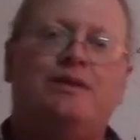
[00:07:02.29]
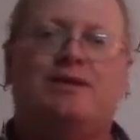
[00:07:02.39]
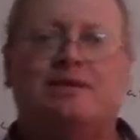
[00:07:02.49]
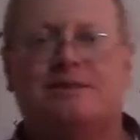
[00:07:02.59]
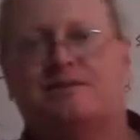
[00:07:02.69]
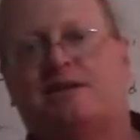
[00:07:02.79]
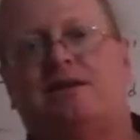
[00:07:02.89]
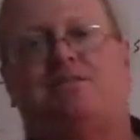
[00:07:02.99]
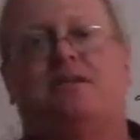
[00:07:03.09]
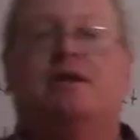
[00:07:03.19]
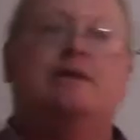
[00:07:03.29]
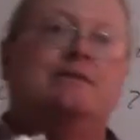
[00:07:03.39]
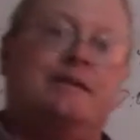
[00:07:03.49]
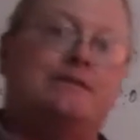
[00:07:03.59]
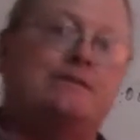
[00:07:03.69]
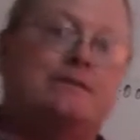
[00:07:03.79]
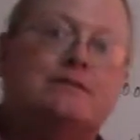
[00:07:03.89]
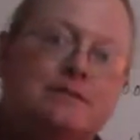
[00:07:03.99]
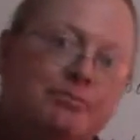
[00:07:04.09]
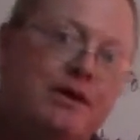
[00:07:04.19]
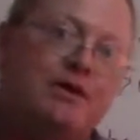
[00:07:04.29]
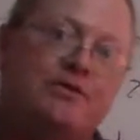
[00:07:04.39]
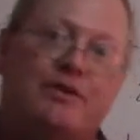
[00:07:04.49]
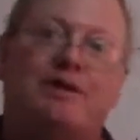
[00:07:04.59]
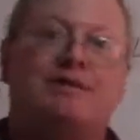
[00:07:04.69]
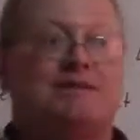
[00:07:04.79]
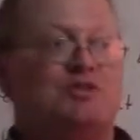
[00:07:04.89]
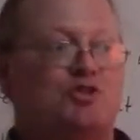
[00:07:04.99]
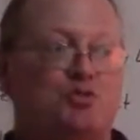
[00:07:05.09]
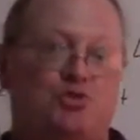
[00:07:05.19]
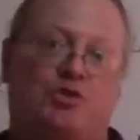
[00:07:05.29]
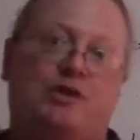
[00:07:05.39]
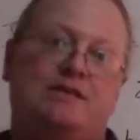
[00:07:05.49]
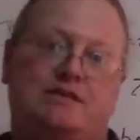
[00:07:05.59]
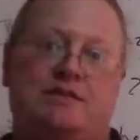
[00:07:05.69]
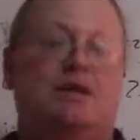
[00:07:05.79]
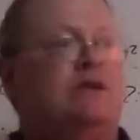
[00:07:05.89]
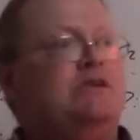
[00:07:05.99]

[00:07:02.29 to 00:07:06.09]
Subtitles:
that you saved 10 cents a pound on that's too greasy.